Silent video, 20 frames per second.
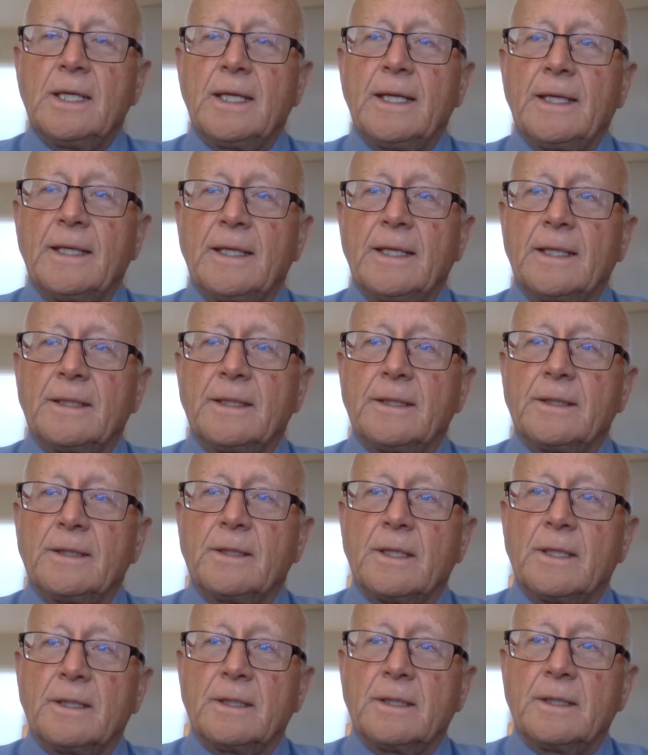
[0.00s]

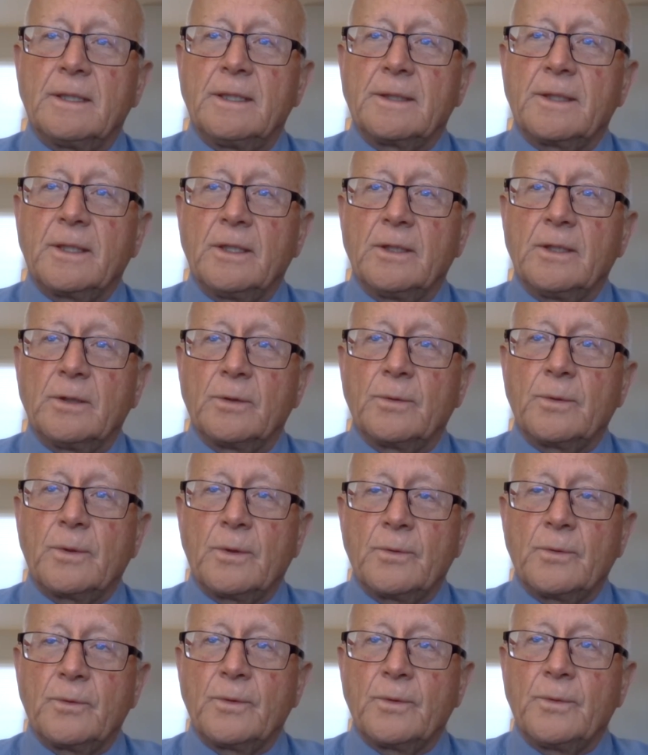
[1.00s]
And uh, you know,
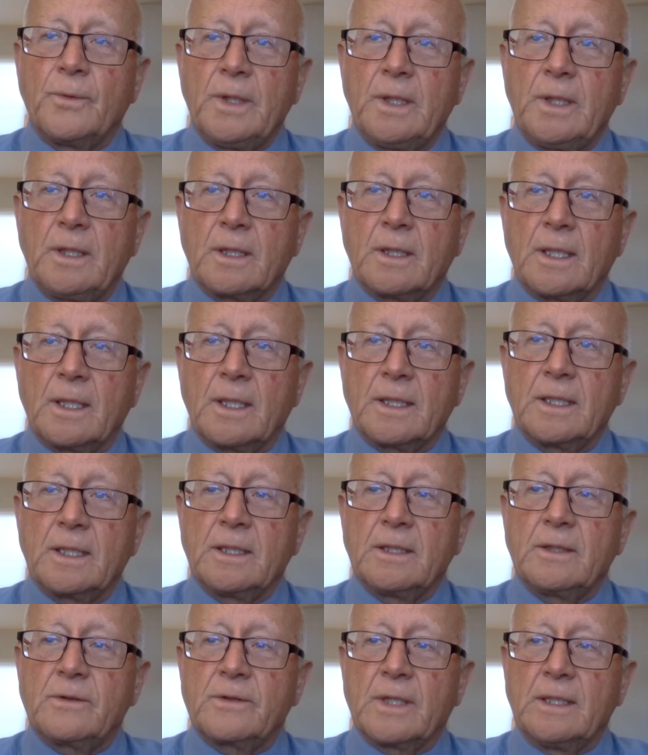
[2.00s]
we I
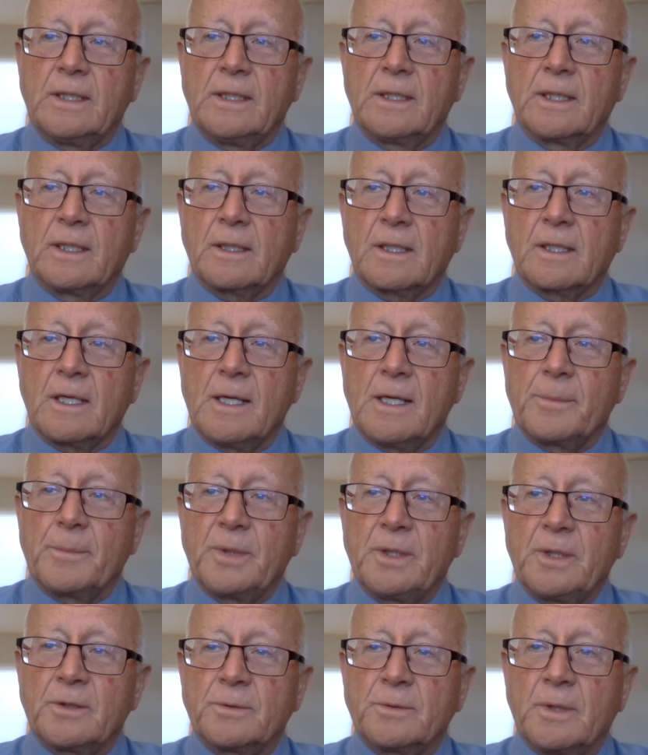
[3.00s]
can send a
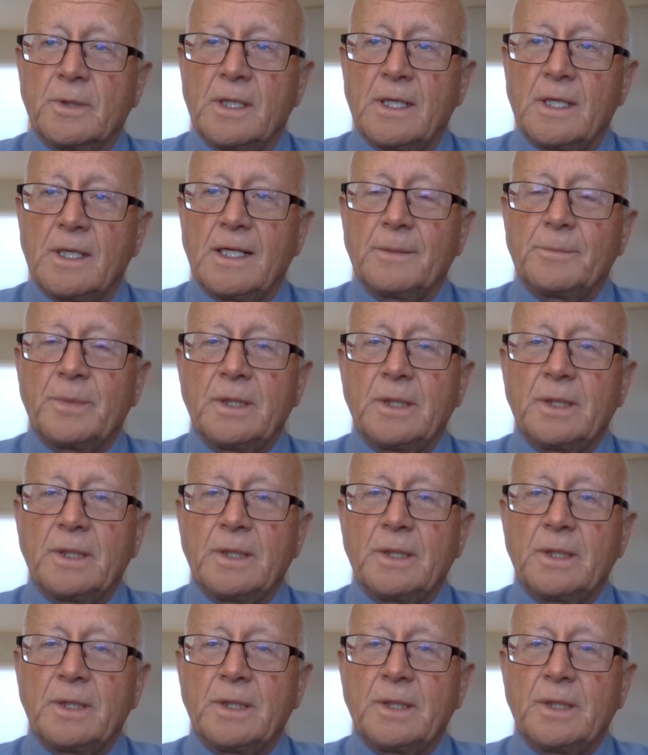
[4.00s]
copy to Rob,